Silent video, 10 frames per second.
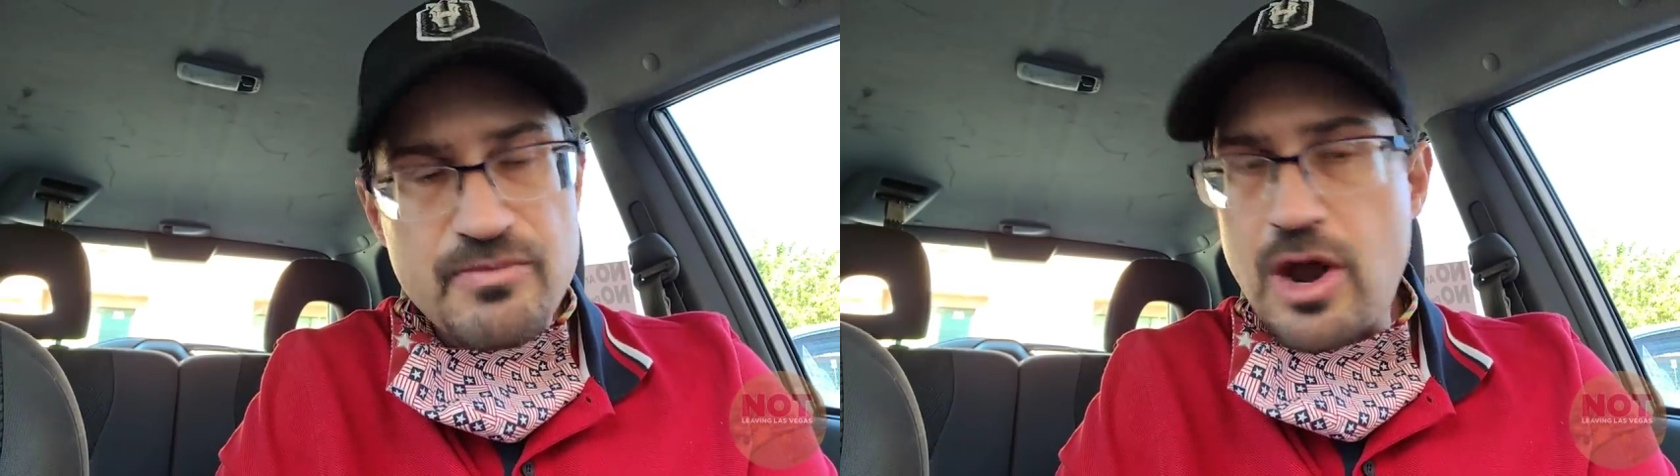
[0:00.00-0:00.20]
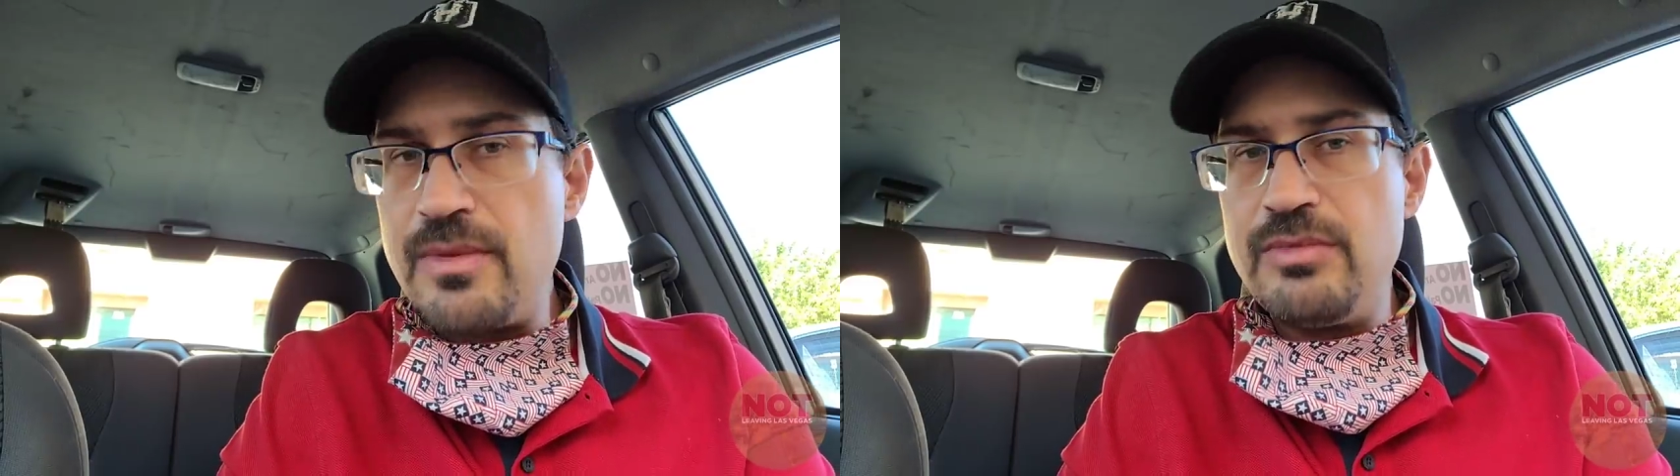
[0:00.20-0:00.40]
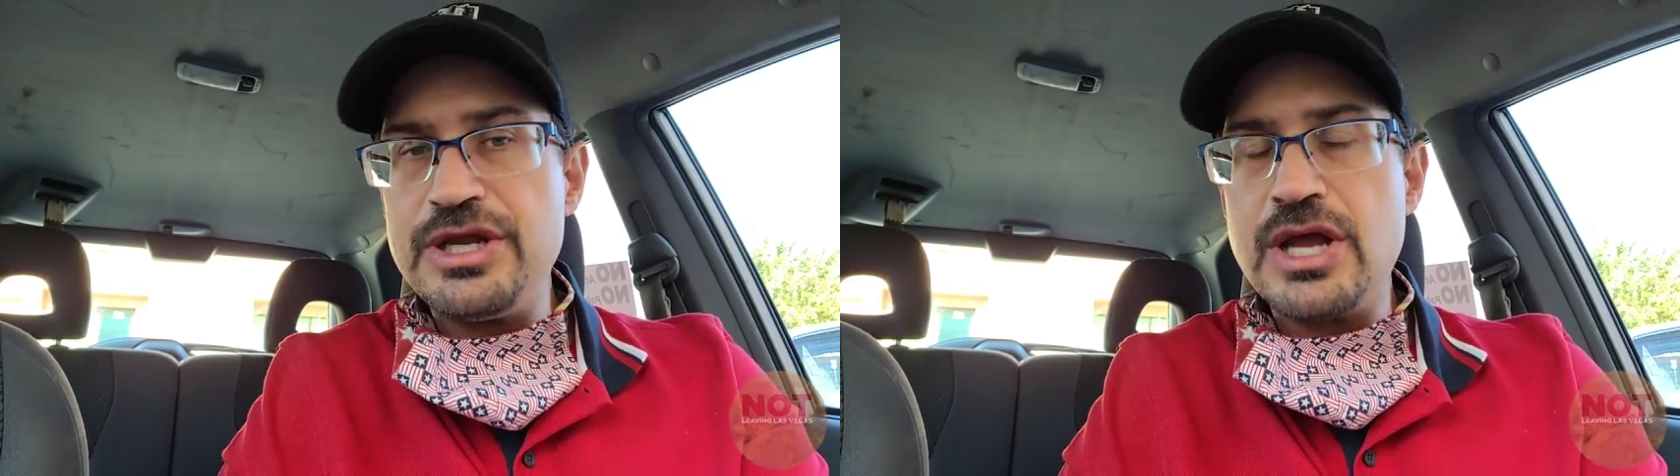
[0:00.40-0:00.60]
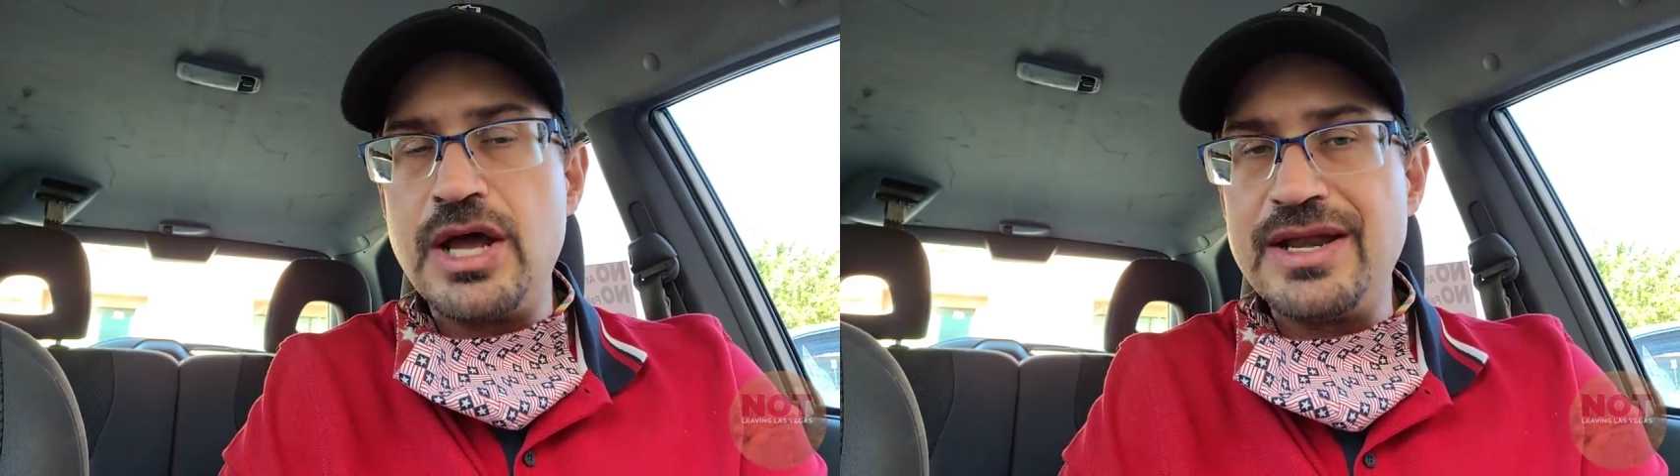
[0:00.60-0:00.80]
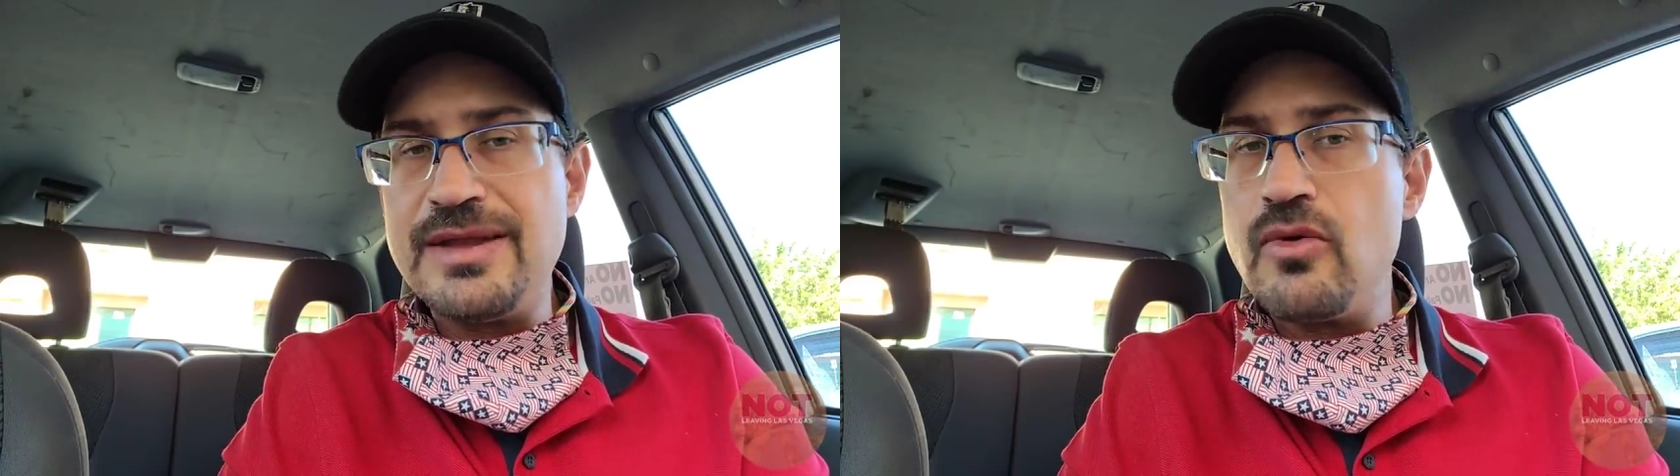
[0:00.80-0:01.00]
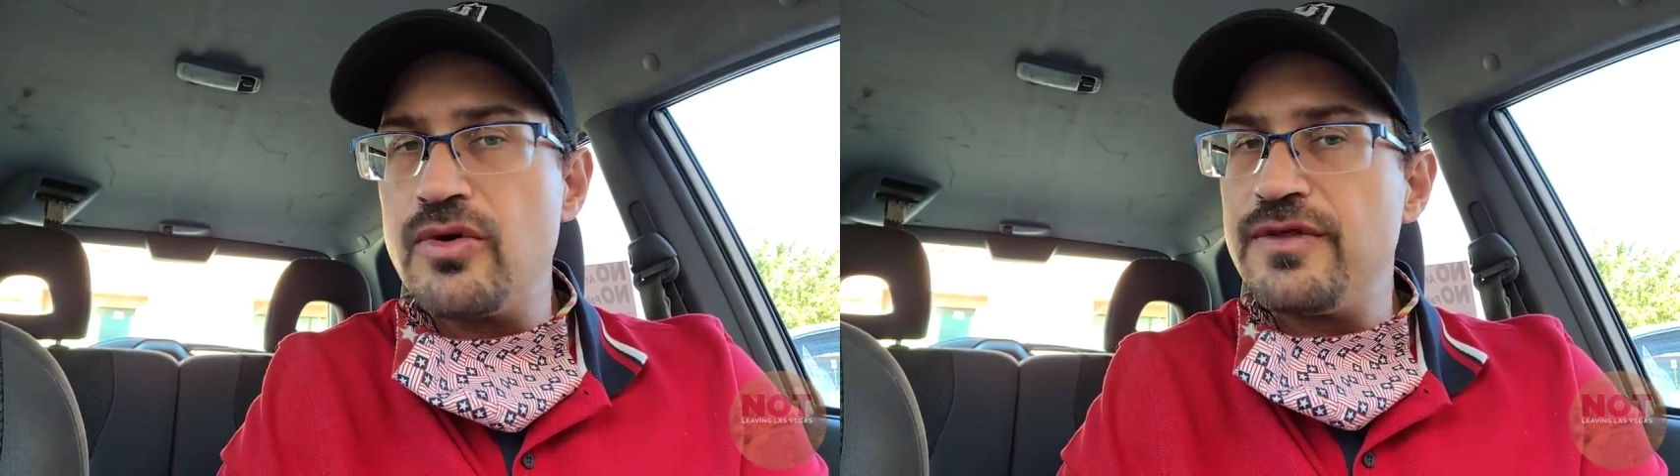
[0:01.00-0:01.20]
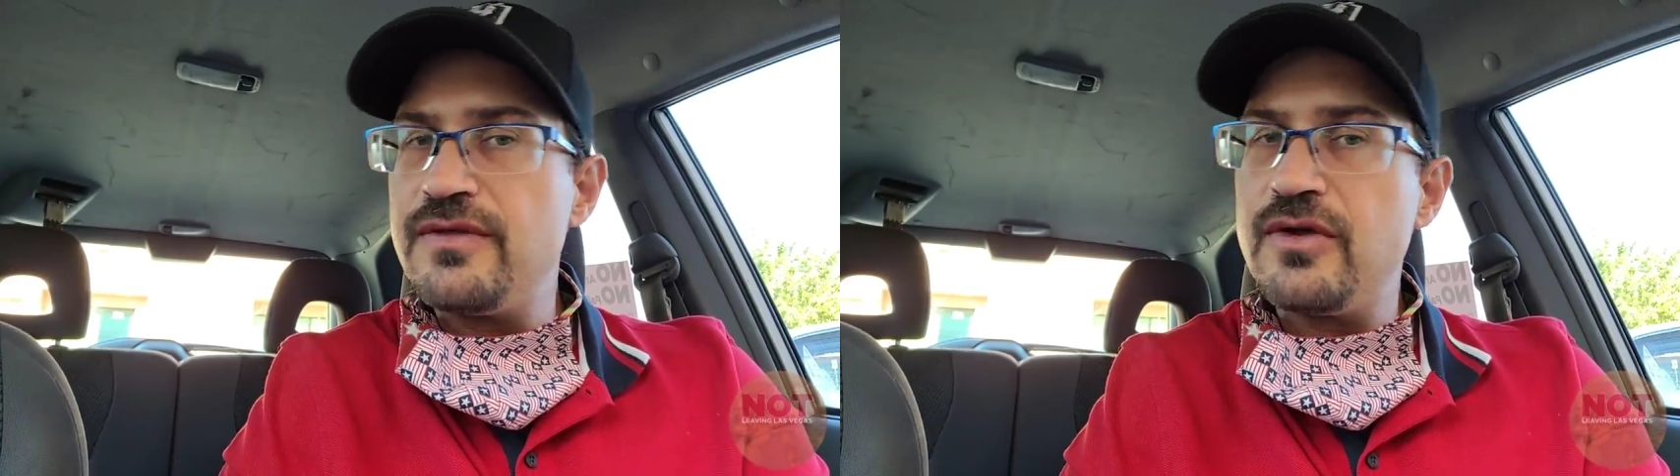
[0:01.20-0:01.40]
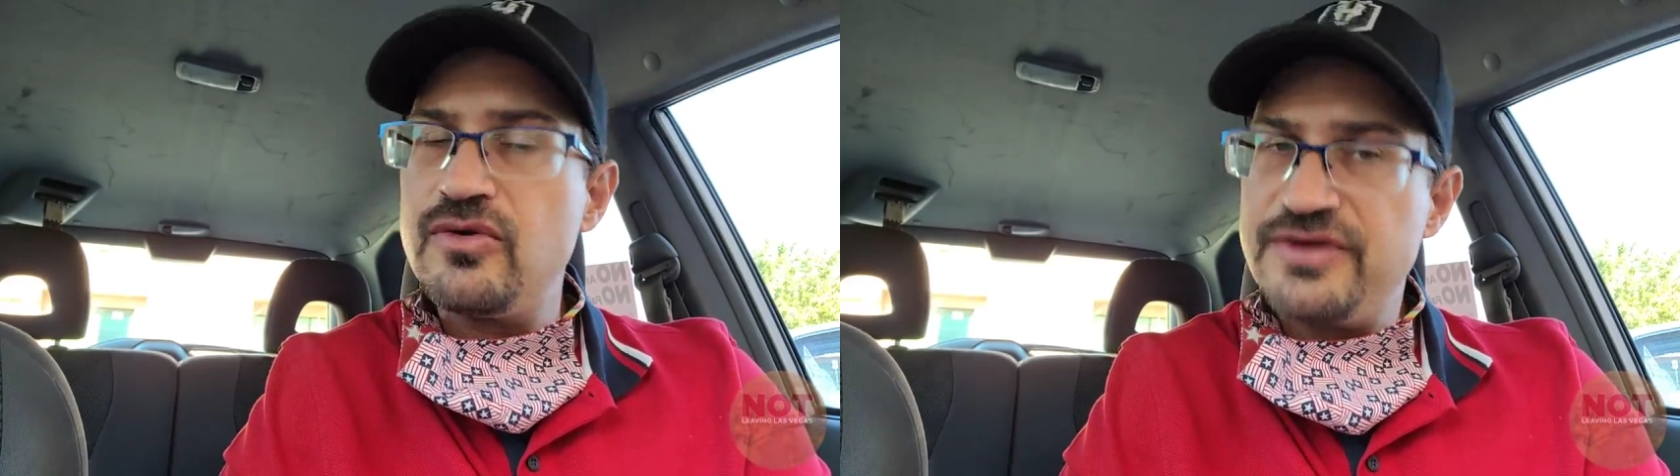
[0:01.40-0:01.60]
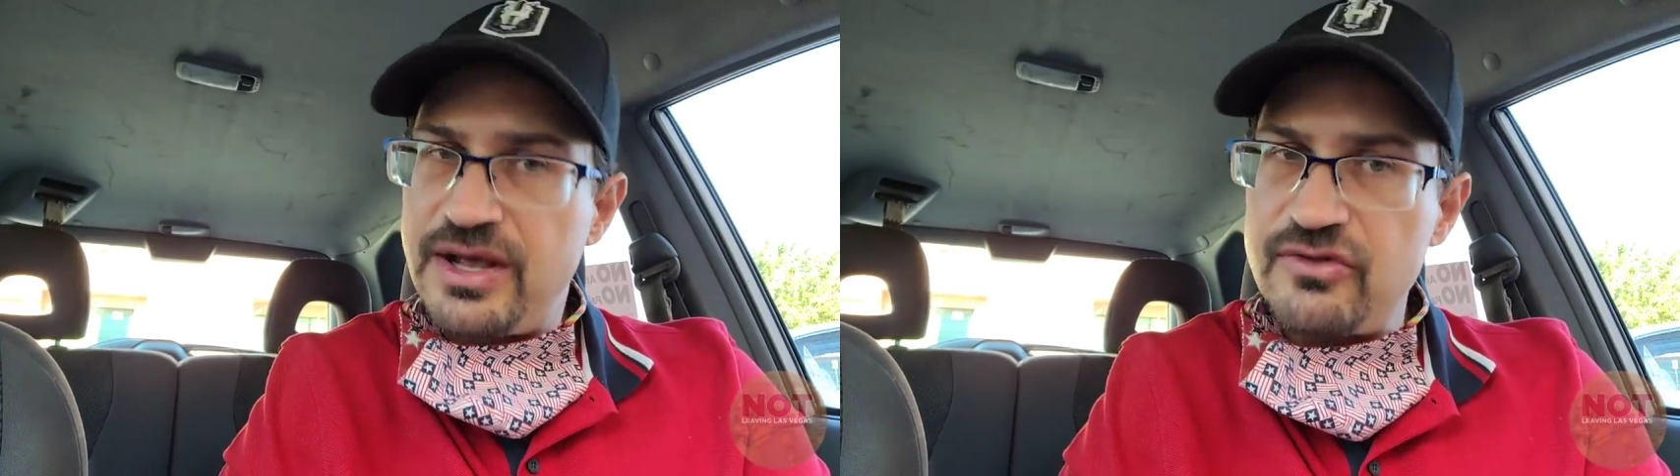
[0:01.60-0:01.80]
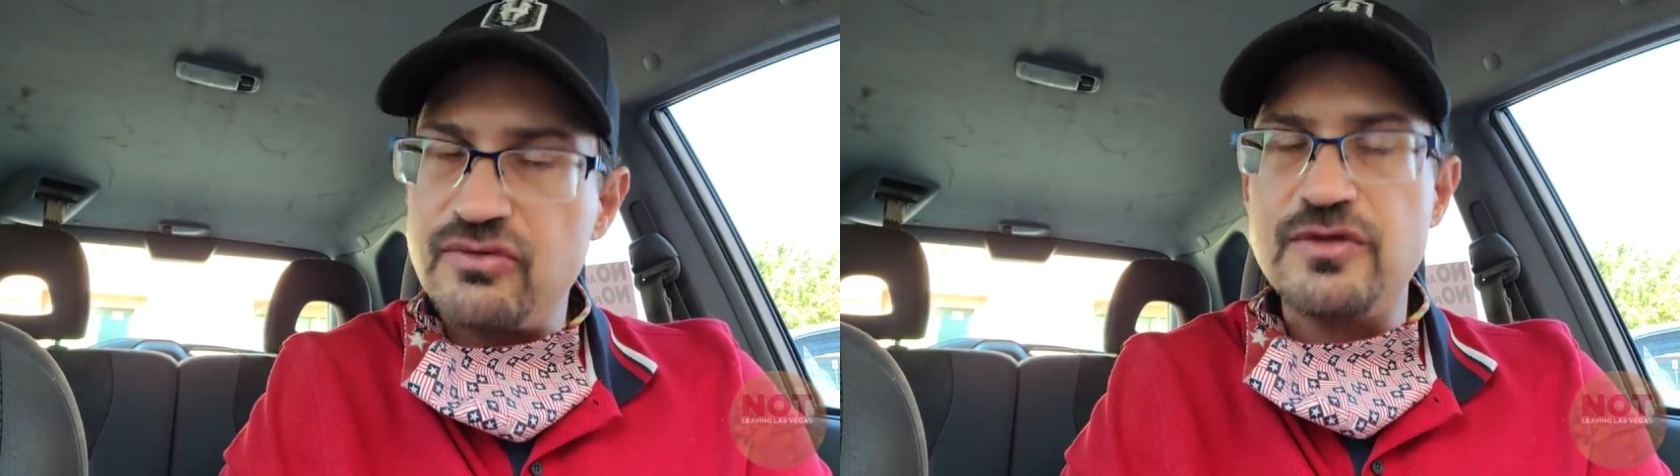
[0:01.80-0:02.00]
Probably not any more than the
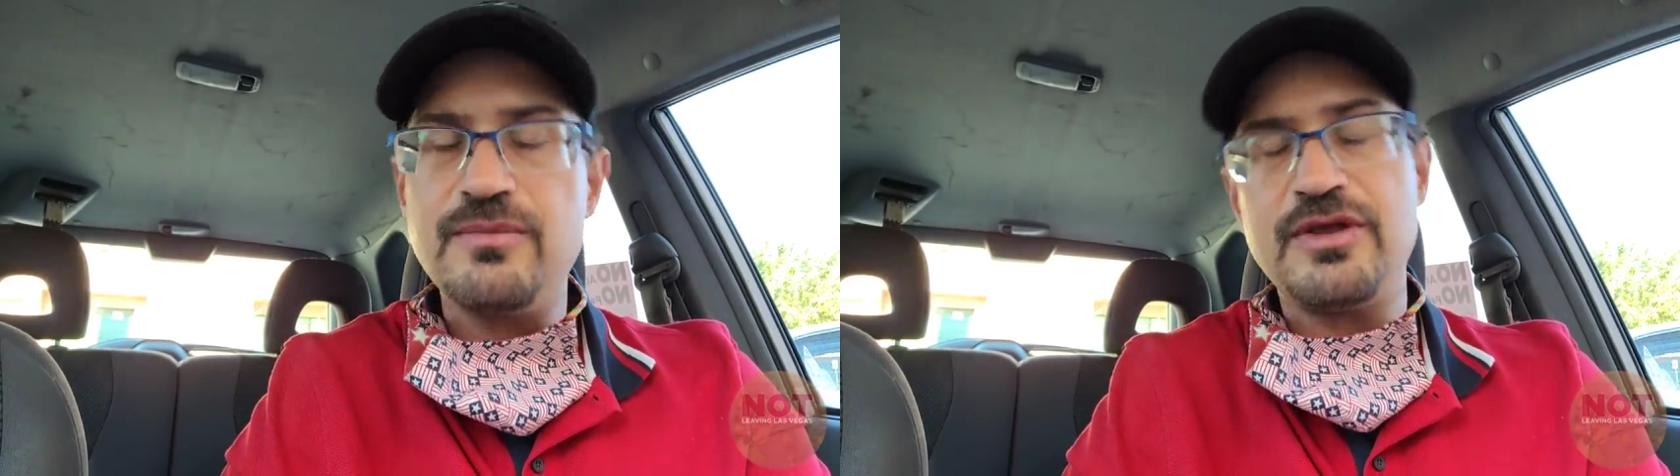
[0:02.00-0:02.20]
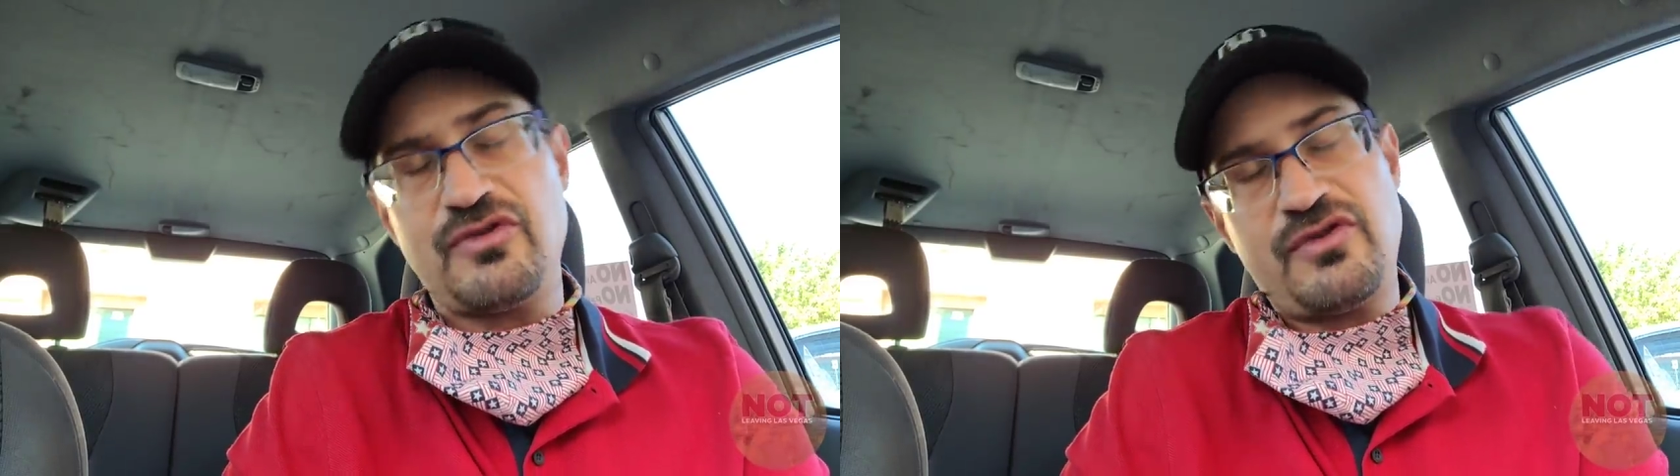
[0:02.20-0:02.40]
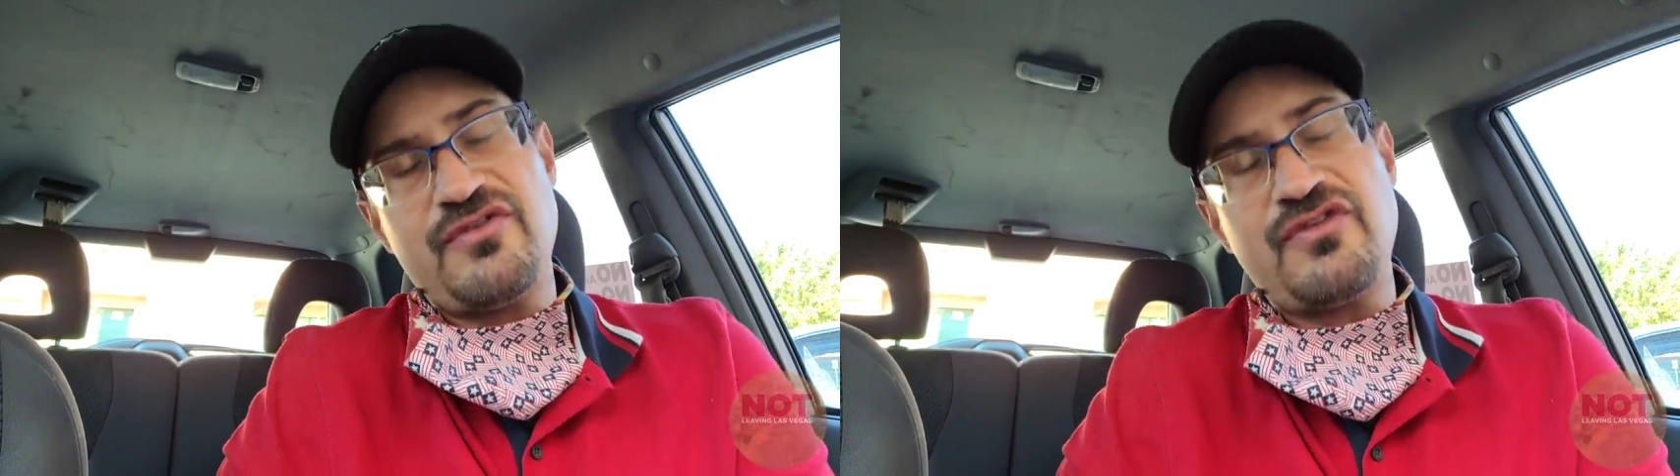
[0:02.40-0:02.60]
hotels are in the business